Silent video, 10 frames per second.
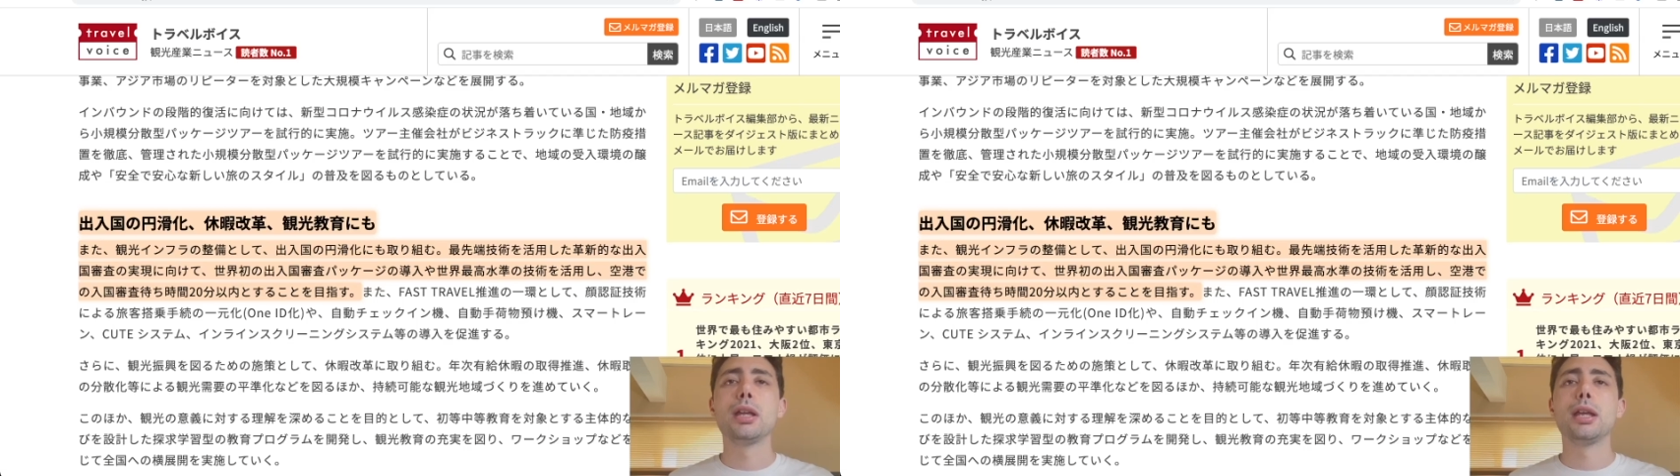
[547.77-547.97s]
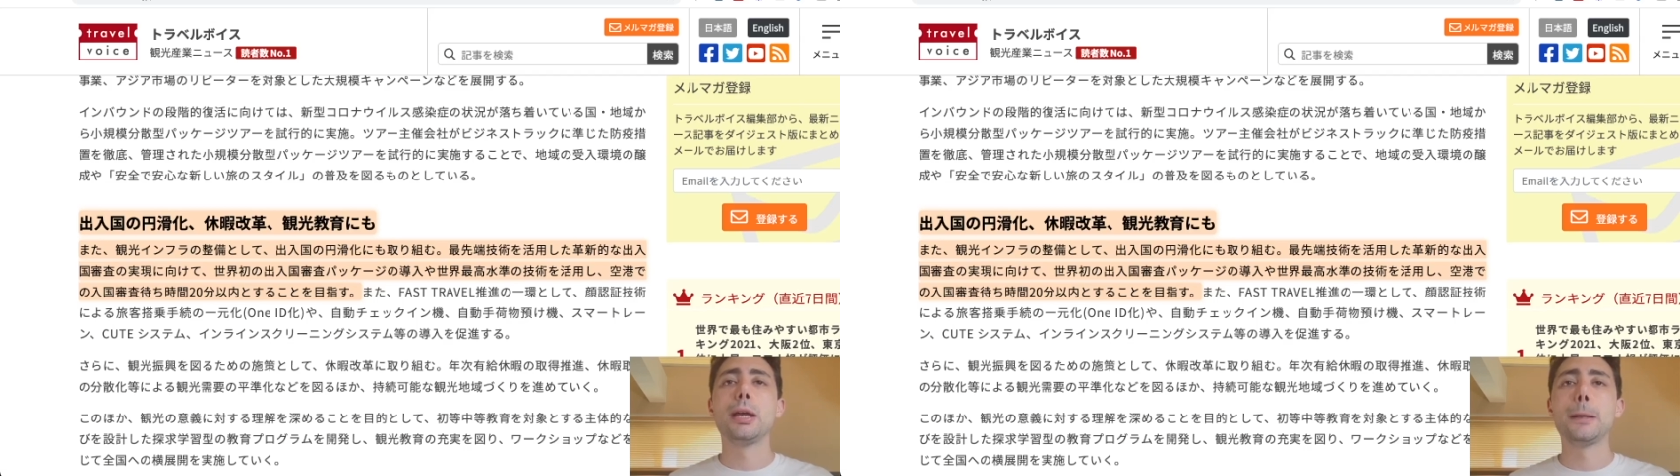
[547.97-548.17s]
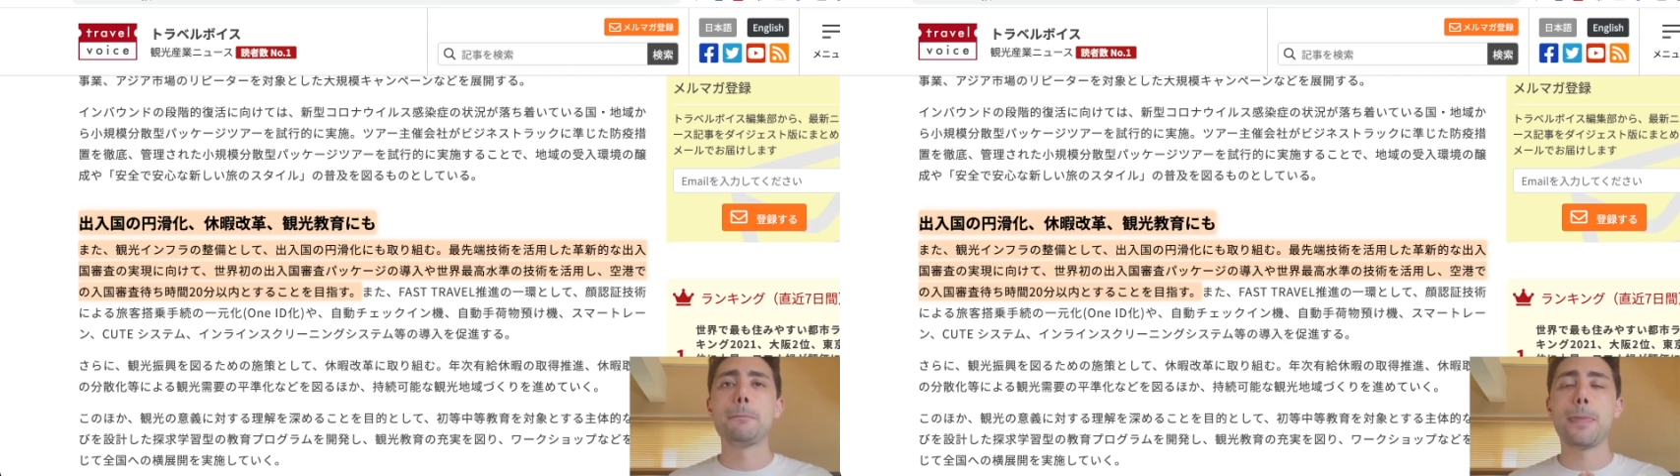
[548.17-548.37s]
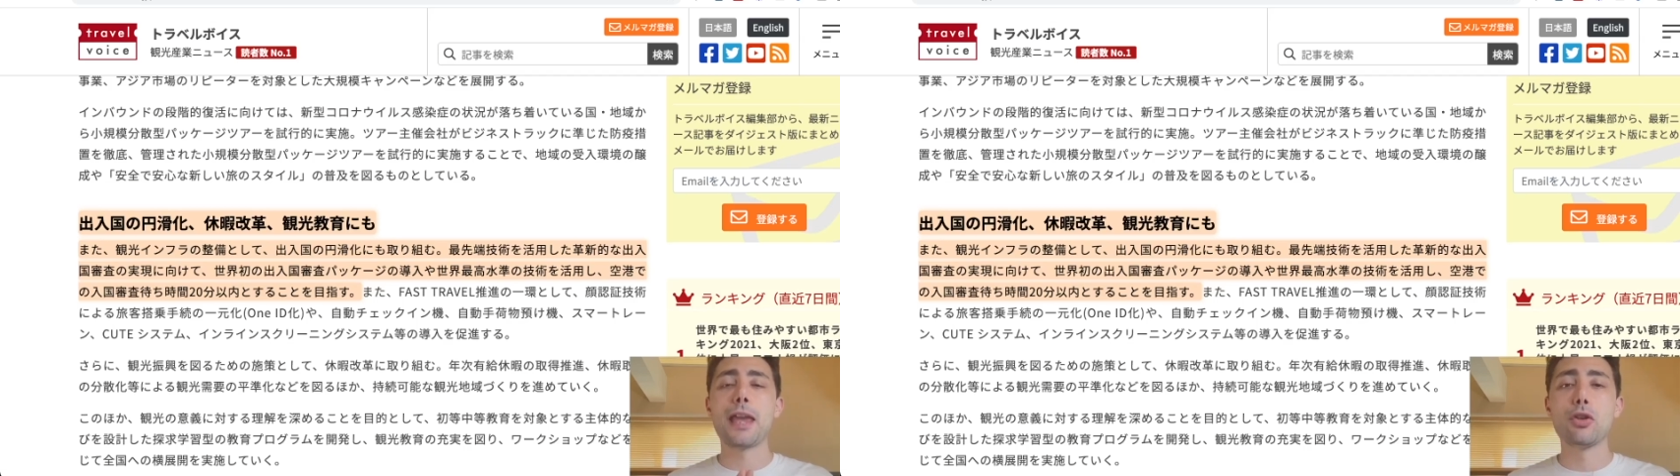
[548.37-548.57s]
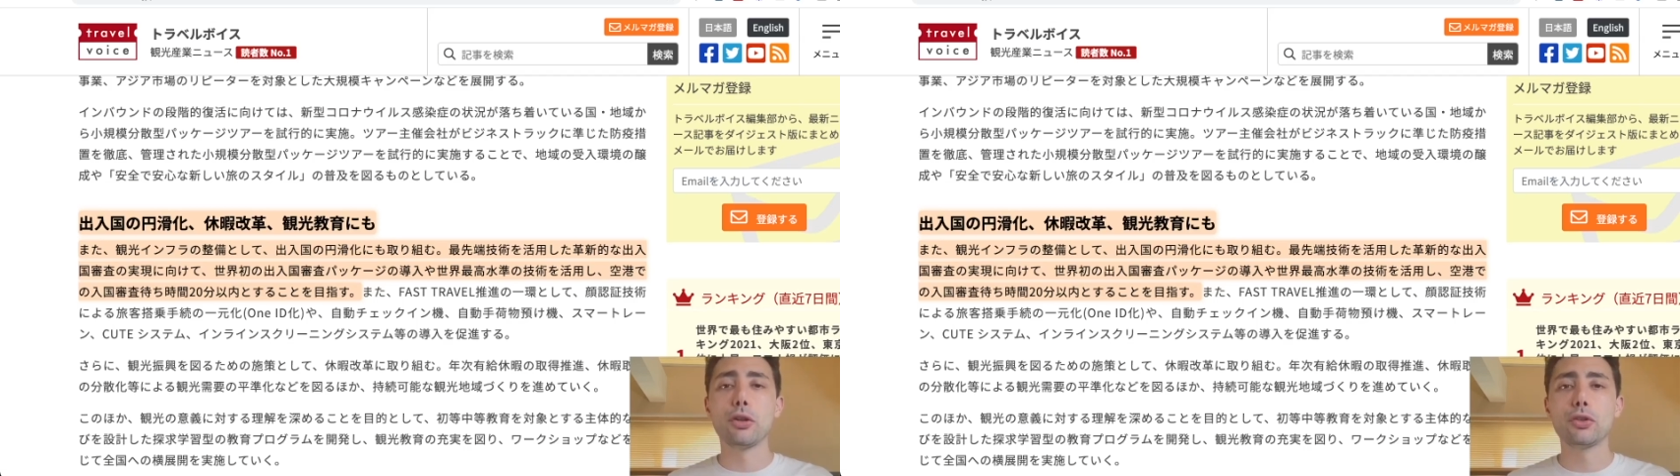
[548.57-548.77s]

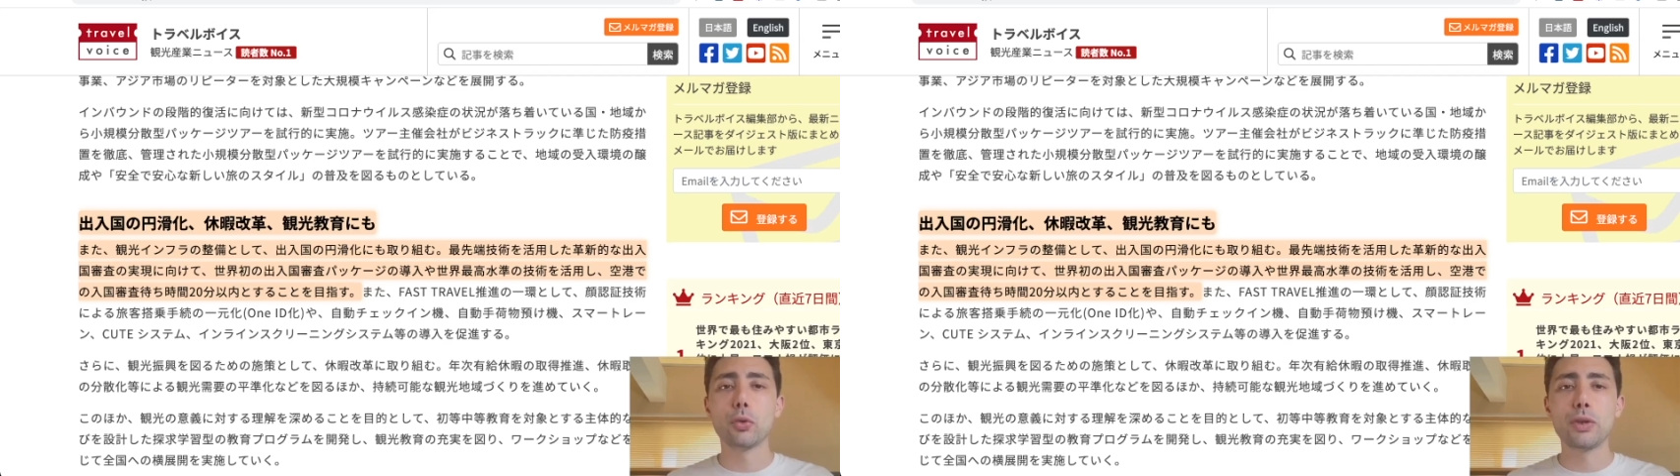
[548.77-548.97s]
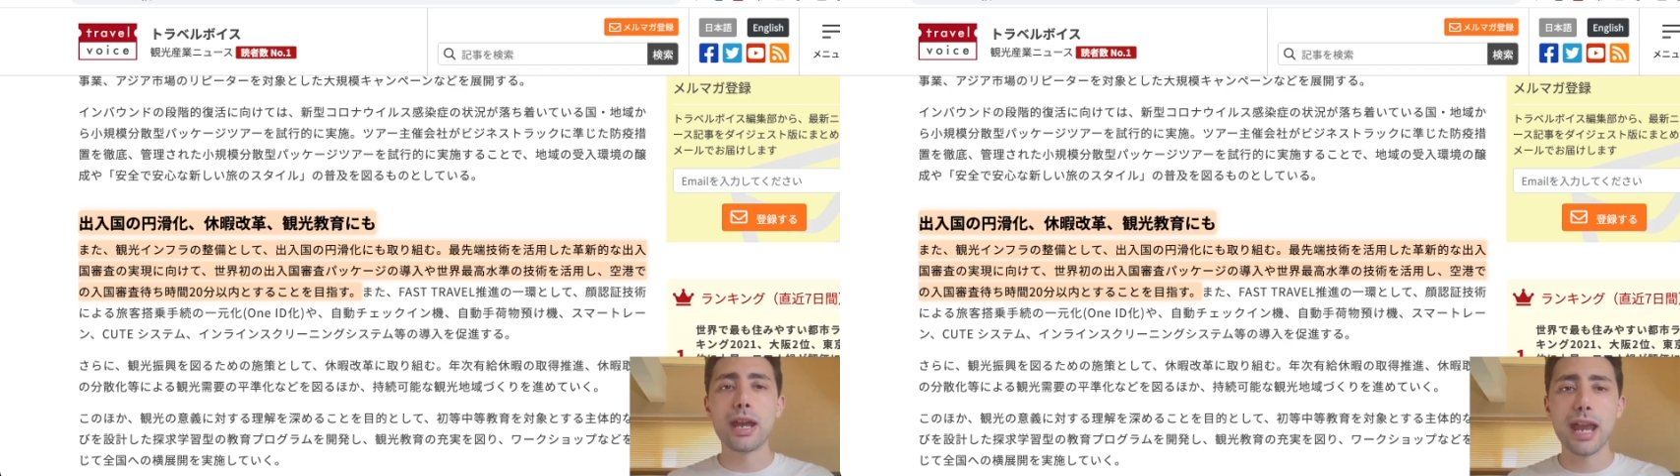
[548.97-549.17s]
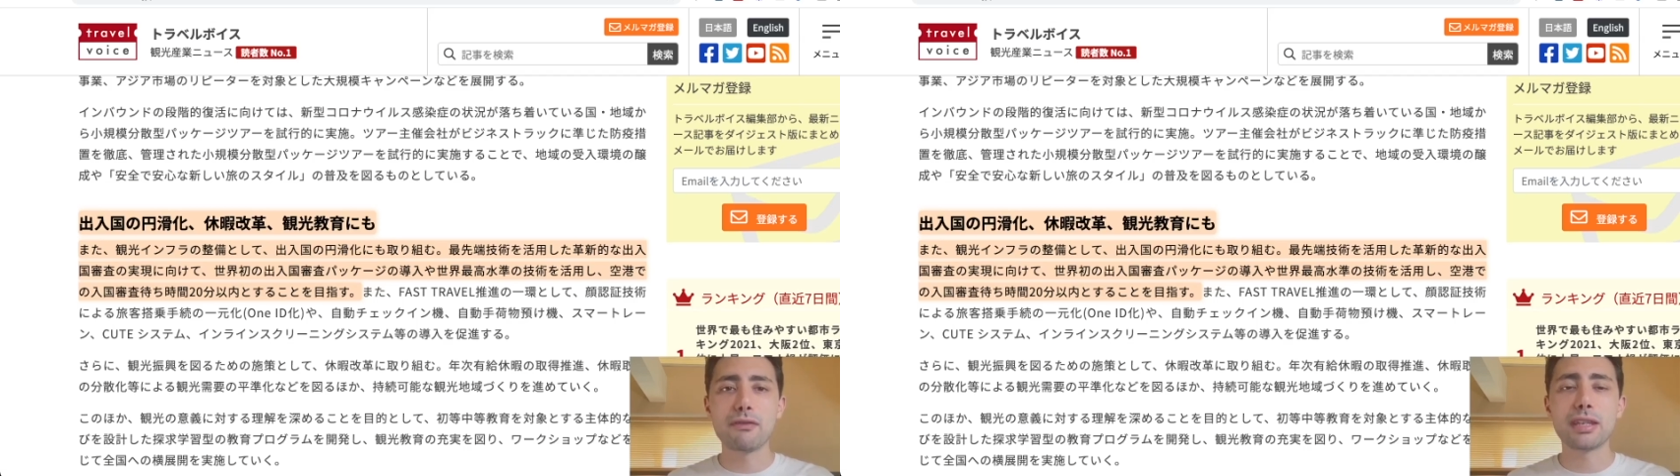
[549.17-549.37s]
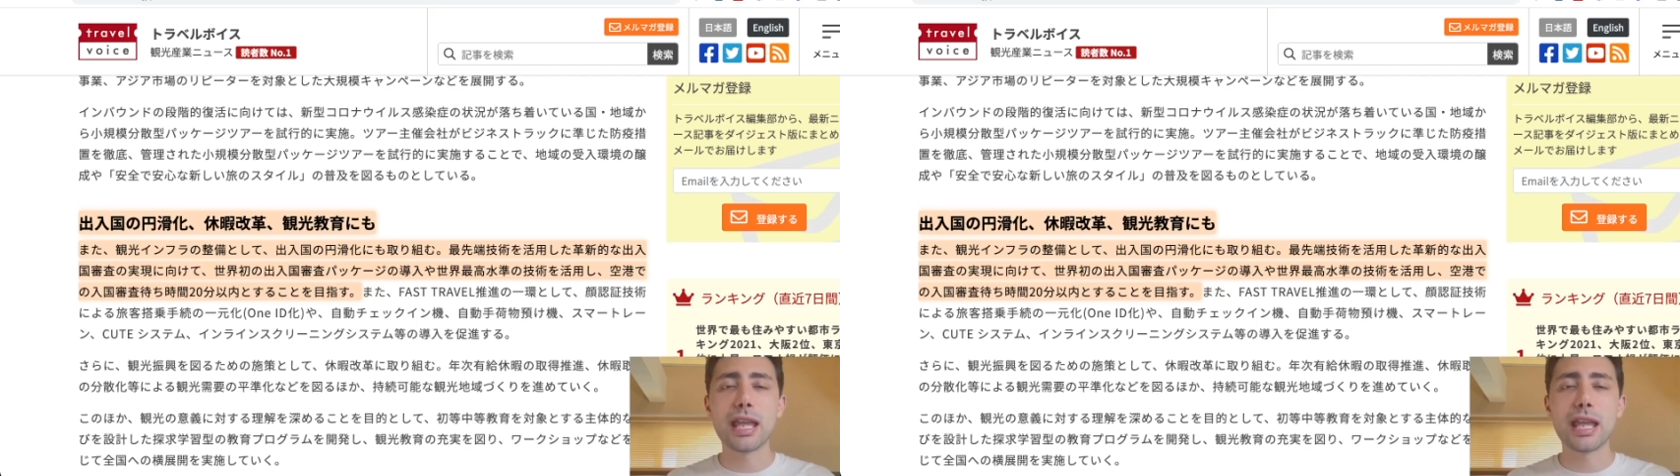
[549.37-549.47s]
And also we are having